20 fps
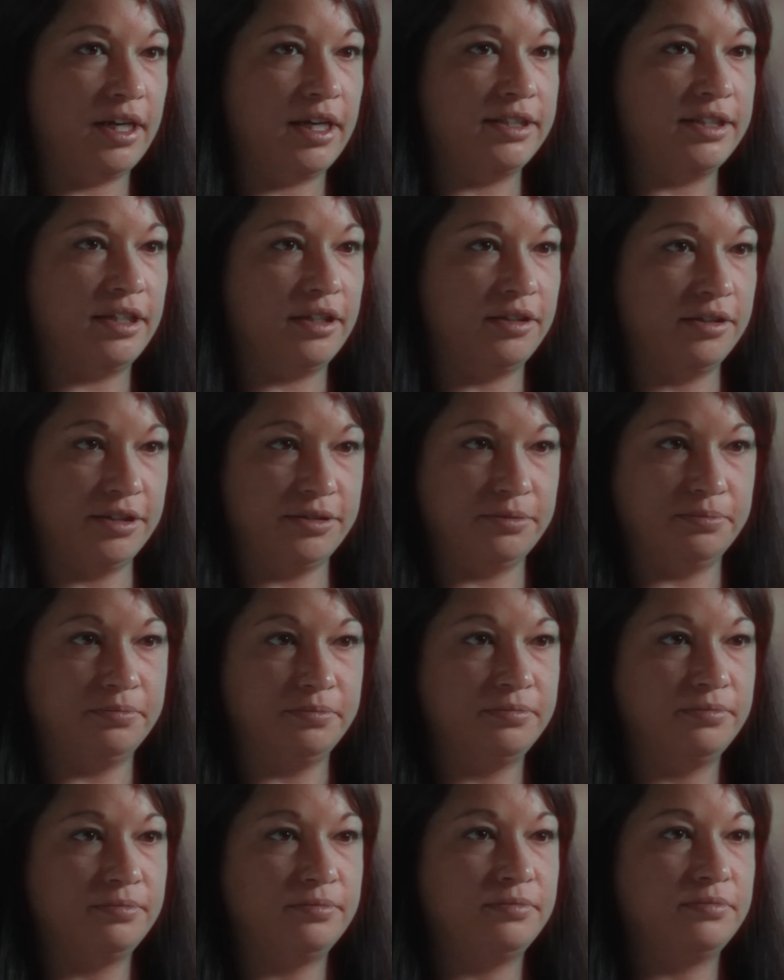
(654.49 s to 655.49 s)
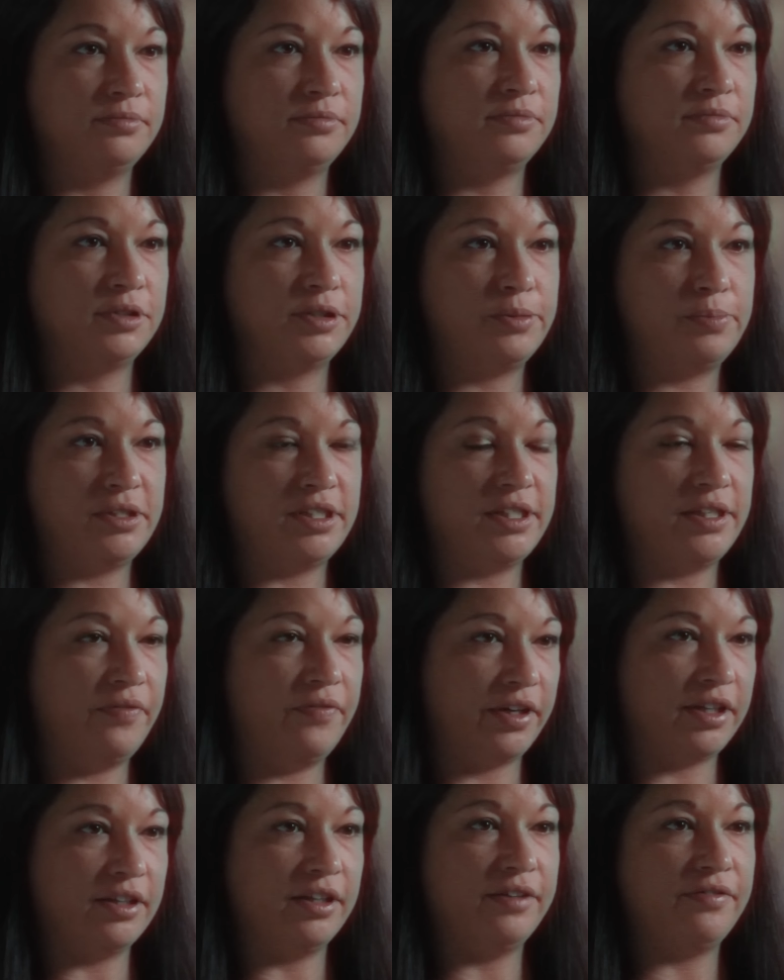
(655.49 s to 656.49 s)
And I told him
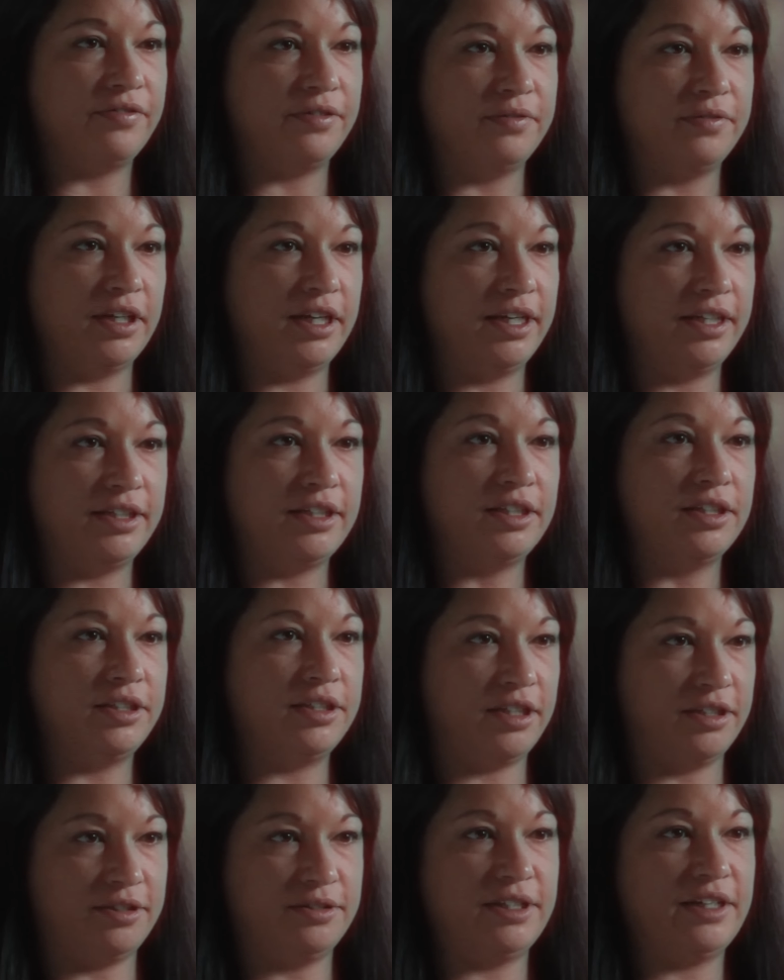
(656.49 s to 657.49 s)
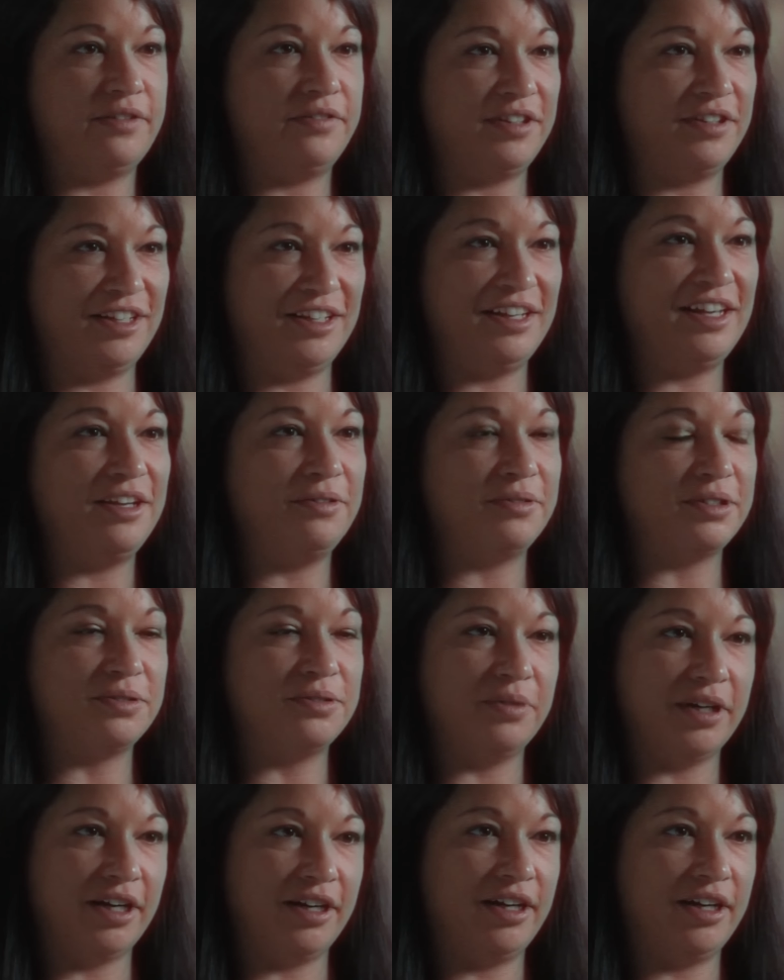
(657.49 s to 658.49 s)
specifically from the head to the toes, everything he was